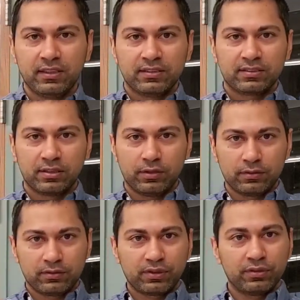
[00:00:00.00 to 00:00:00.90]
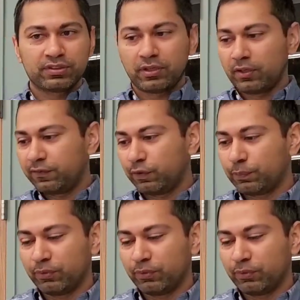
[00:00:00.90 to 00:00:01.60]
So those are our 4